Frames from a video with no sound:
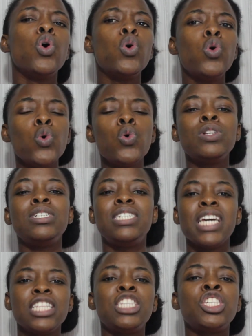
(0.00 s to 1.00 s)
who
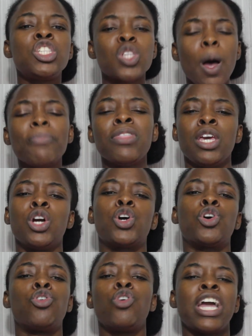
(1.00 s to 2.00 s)
did something
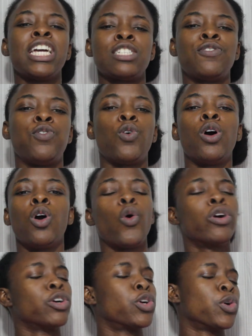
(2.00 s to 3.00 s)
great for
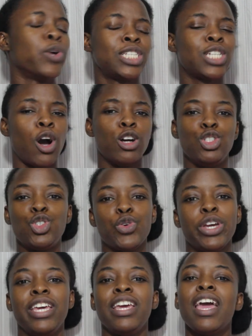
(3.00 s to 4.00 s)
our great
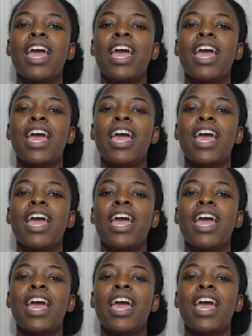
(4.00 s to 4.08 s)
country.